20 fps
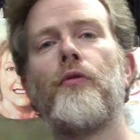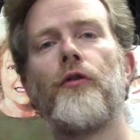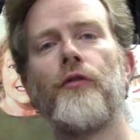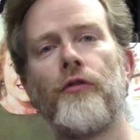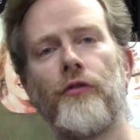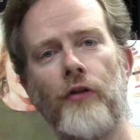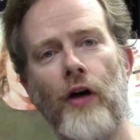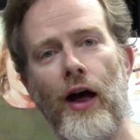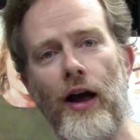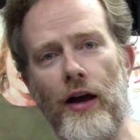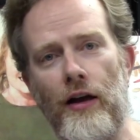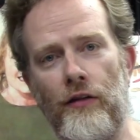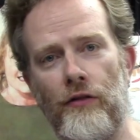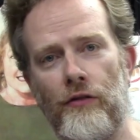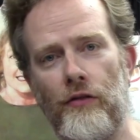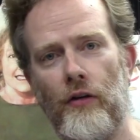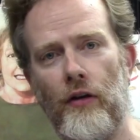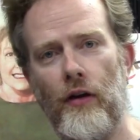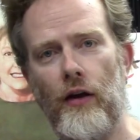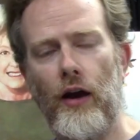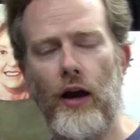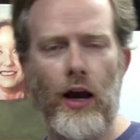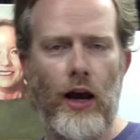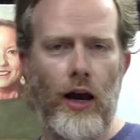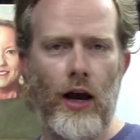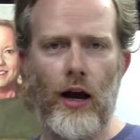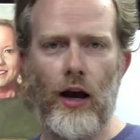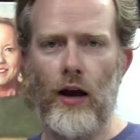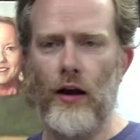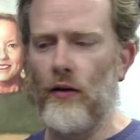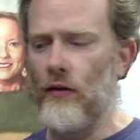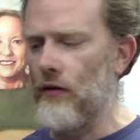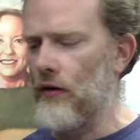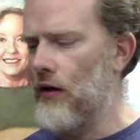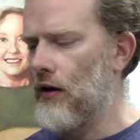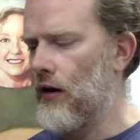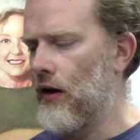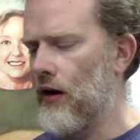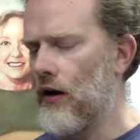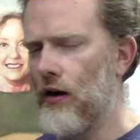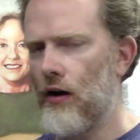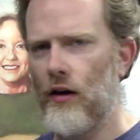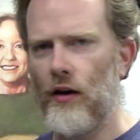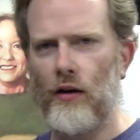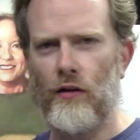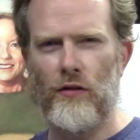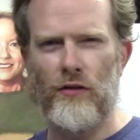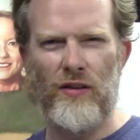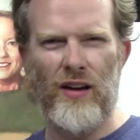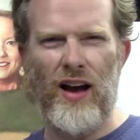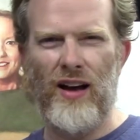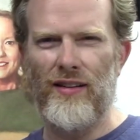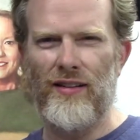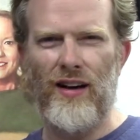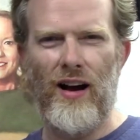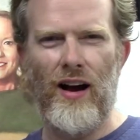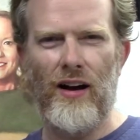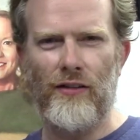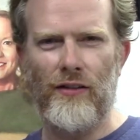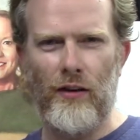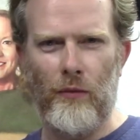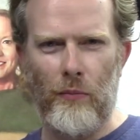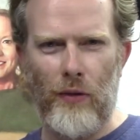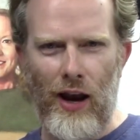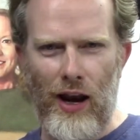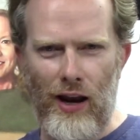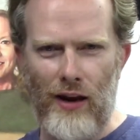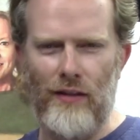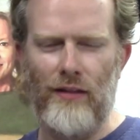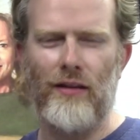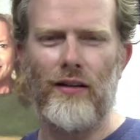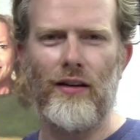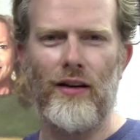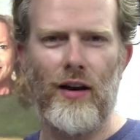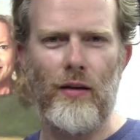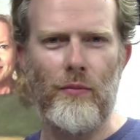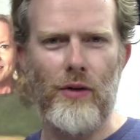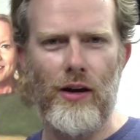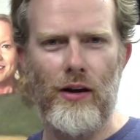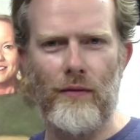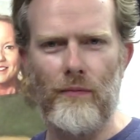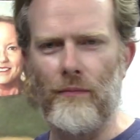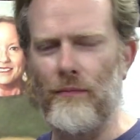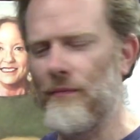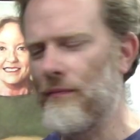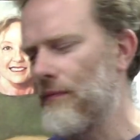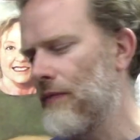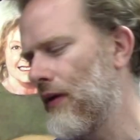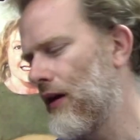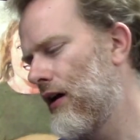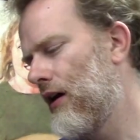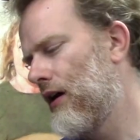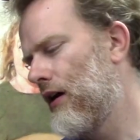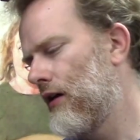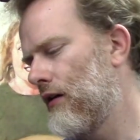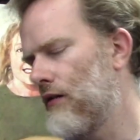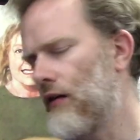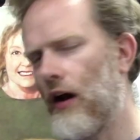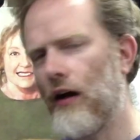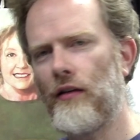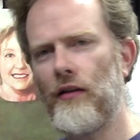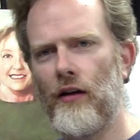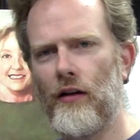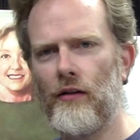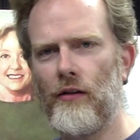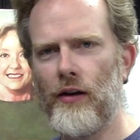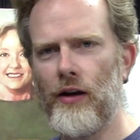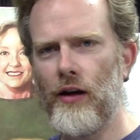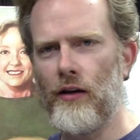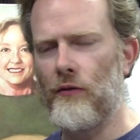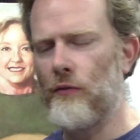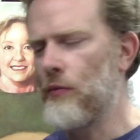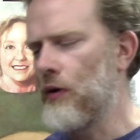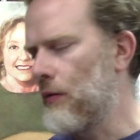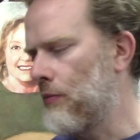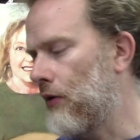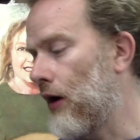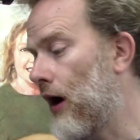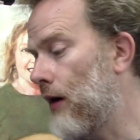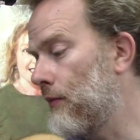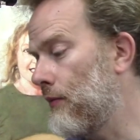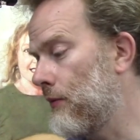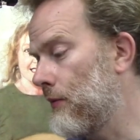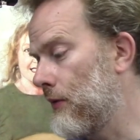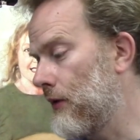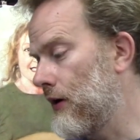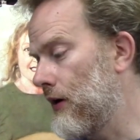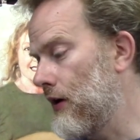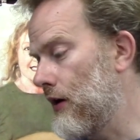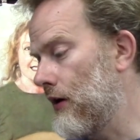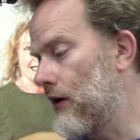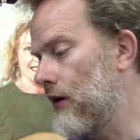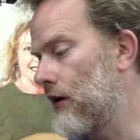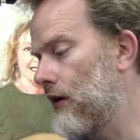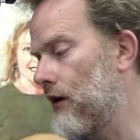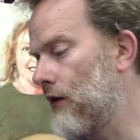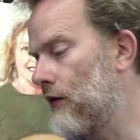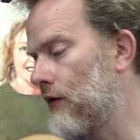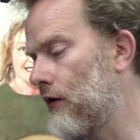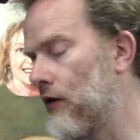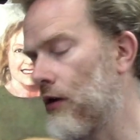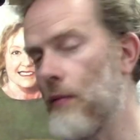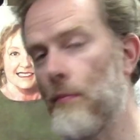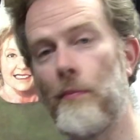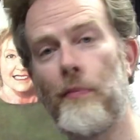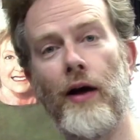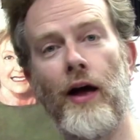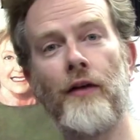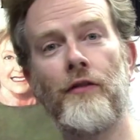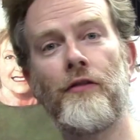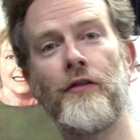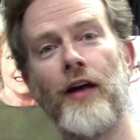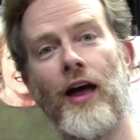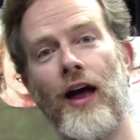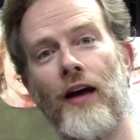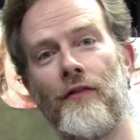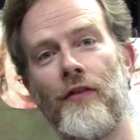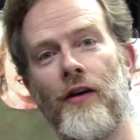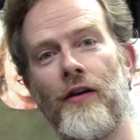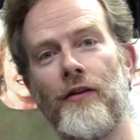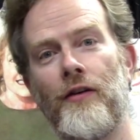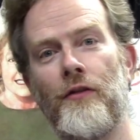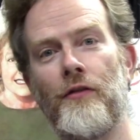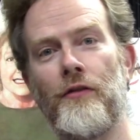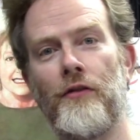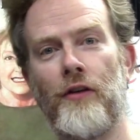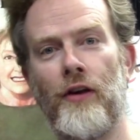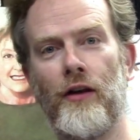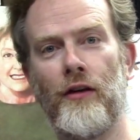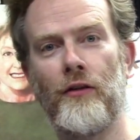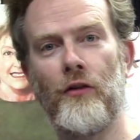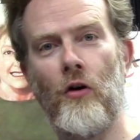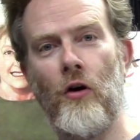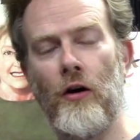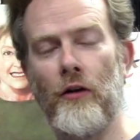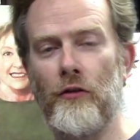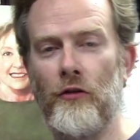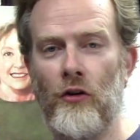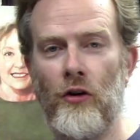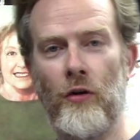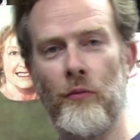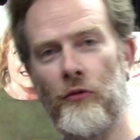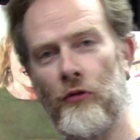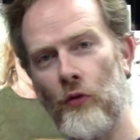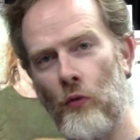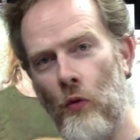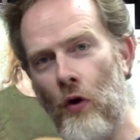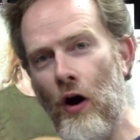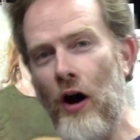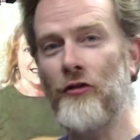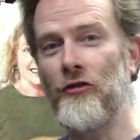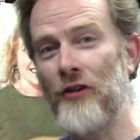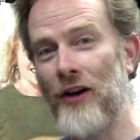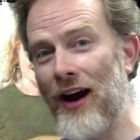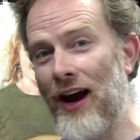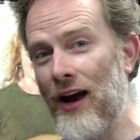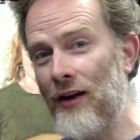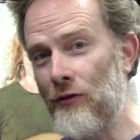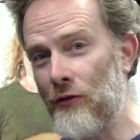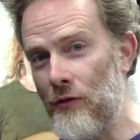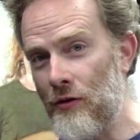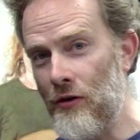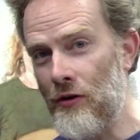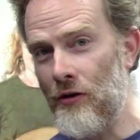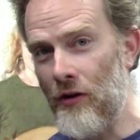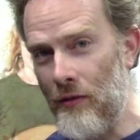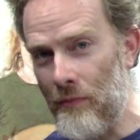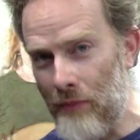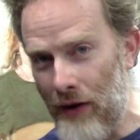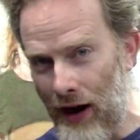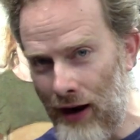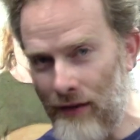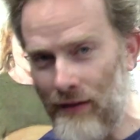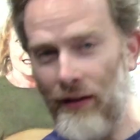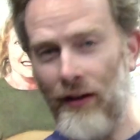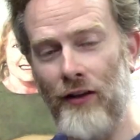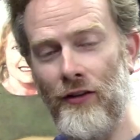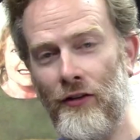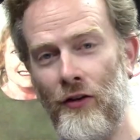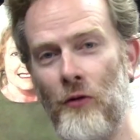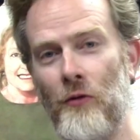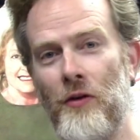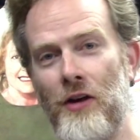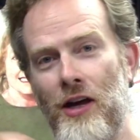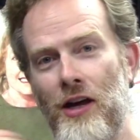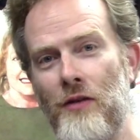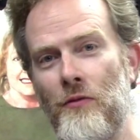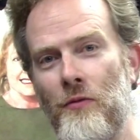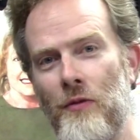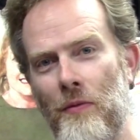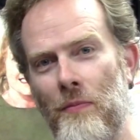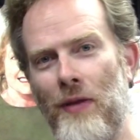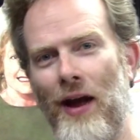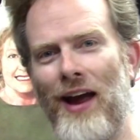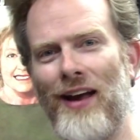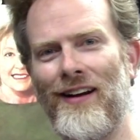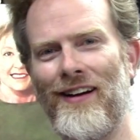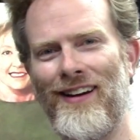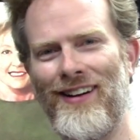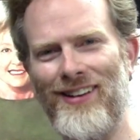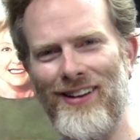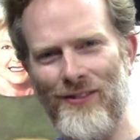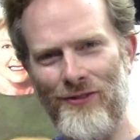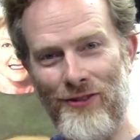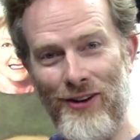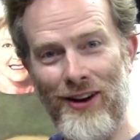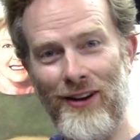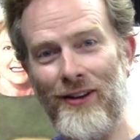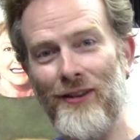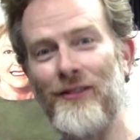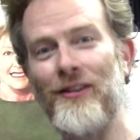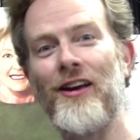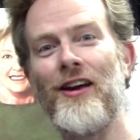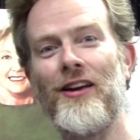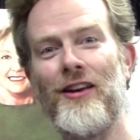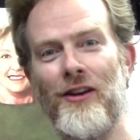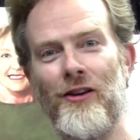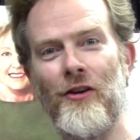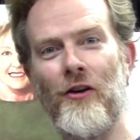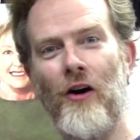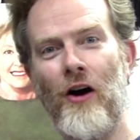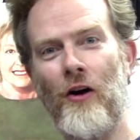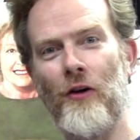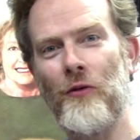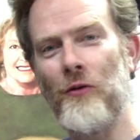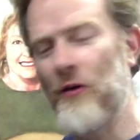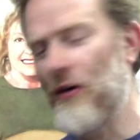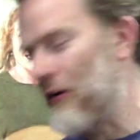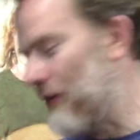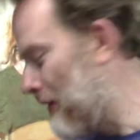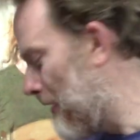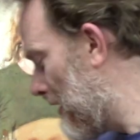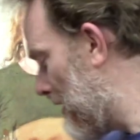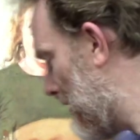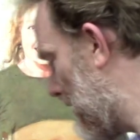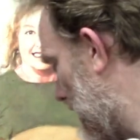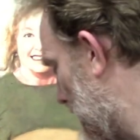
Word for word: precise, and it's non-toxic paint. I mean, technically it, it probably isn't the best to have on your skin long term, so wash your hands when you're done painting and don't eat with paint on your fingers. You know how it works.